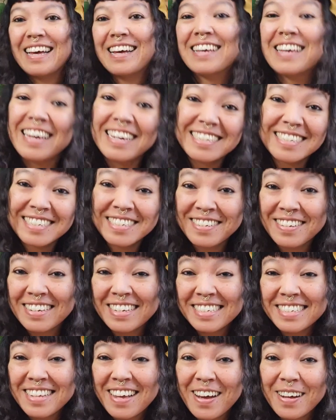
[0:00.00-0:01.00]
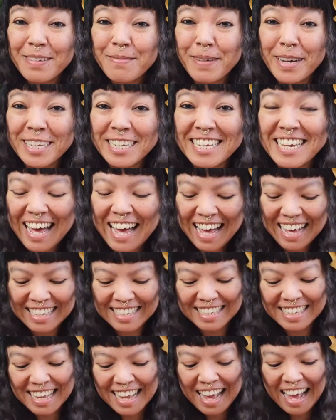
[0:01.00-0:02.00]
Okay, so let's talk about the
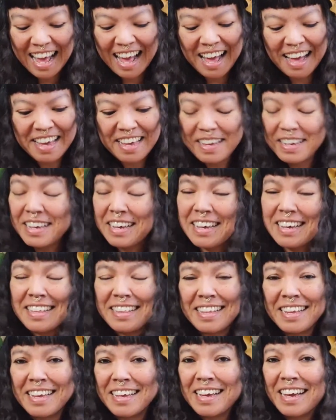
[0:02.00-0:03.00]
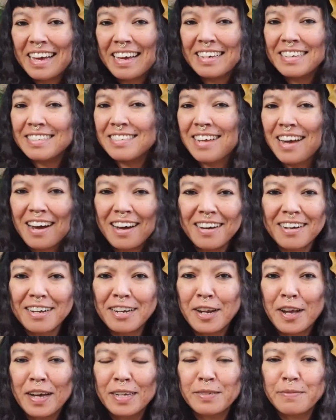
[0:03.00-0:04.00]
yarn. I think I talk a
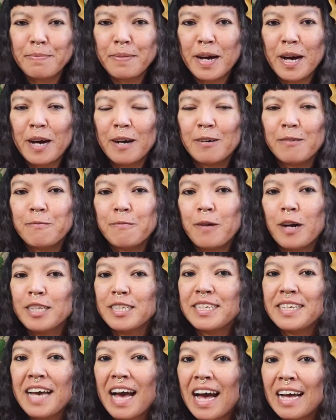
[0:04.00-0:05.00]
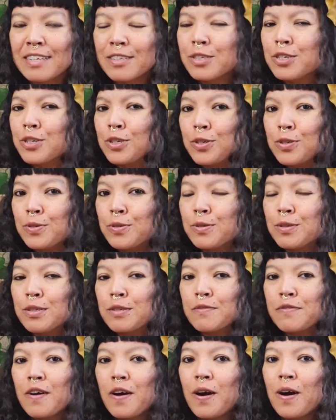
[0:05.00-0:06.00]
lot about what yarn to use
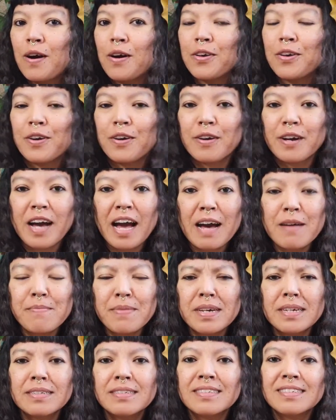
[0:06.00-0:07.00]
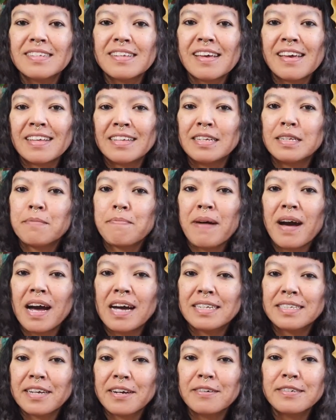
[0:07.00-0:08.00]
for your garments, and in the
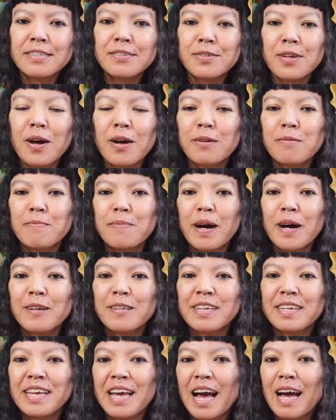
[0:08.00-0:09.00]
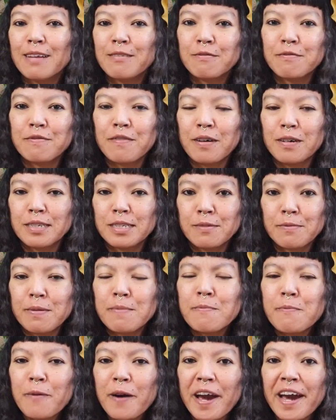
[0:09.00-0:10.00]
past I also talk about the yarn for
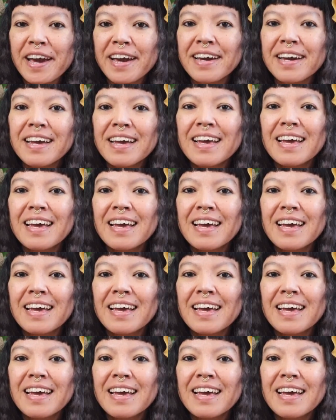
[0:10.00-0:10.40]
swimwear.